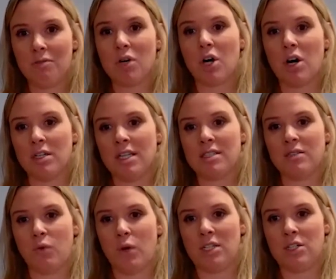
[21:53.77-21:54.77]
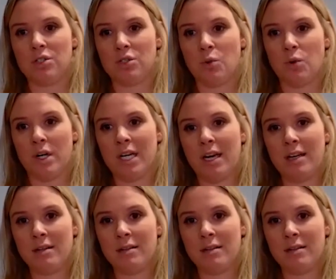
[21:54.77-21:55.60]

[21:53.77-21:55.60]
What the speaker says: regardless of where you're storing it.